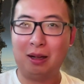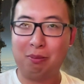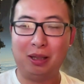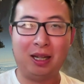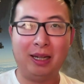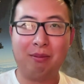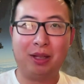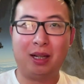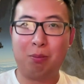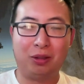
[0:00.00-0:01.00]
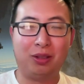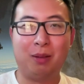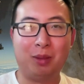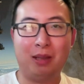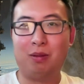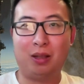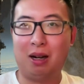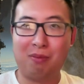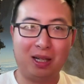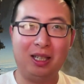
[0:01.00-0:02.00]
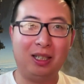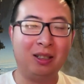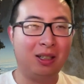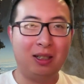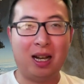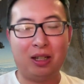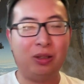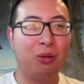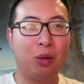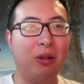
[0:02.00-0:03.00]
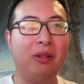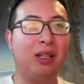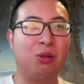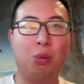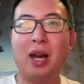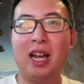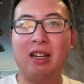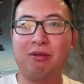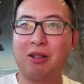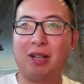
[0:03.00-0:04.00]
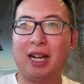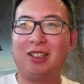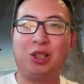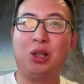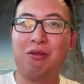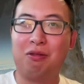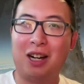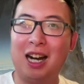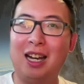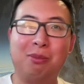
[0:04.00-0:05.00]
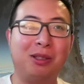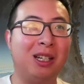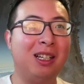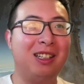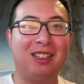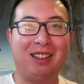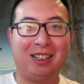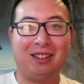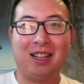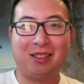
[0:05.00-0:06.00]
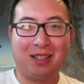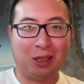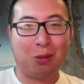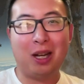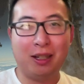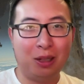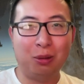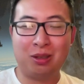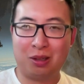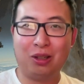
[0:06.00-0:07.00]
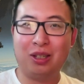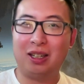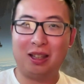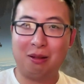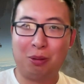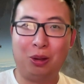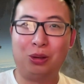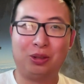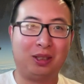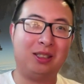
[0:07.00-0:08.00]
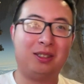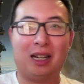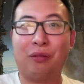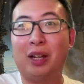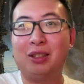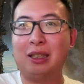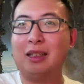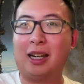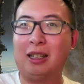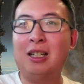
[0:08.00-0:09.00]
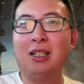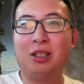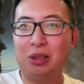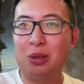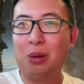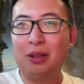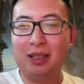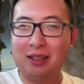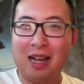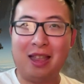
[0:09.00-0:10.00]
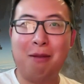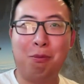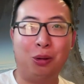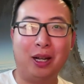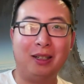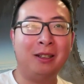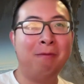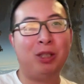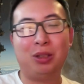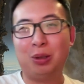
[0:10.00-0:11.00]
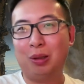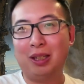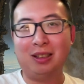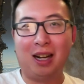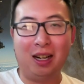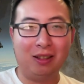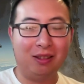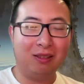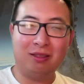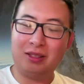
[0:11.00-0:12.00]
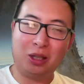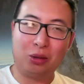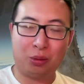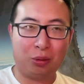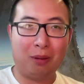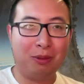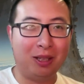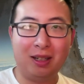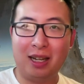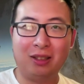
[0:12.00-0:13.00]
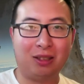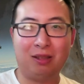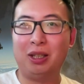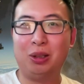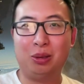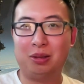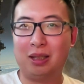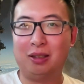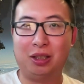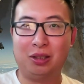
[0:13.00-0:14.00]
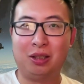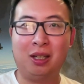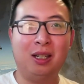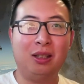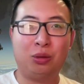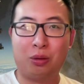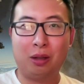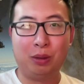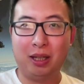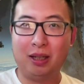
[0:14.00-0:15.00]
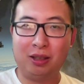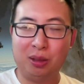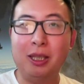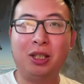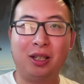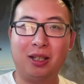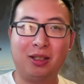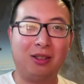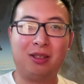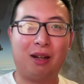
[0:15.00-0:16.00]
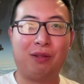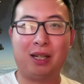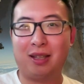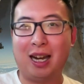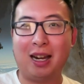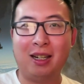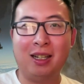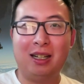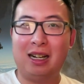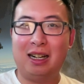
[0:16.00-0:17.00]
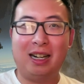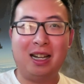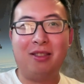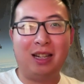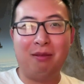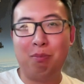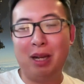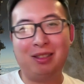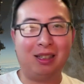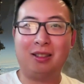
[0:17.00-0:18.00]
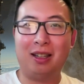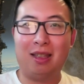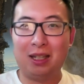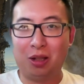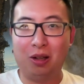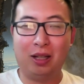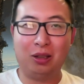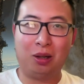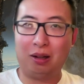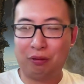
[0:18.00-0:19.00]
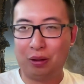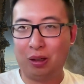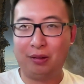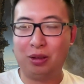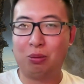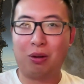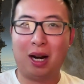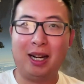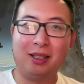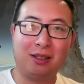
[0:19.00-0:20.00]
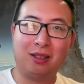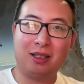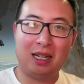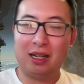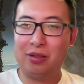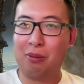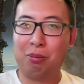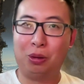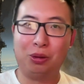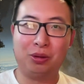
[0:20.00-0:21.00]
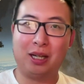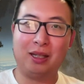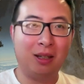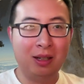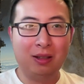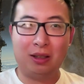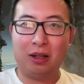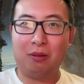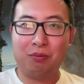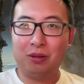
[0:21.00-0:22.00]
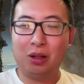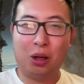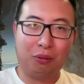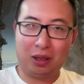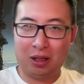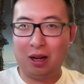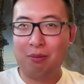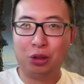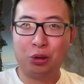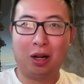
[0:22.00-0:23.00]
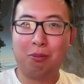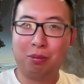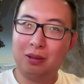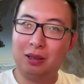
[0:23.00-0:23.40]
became the presumptive nominee, she rode this wave of, like, good vibes. Like, that's why she was surging in the polls, because, like, face it, like, she's only done scripted interviews and just scripted speeches and stuff like that, and basically that's all it took for her to rise in the polls and overcome Trump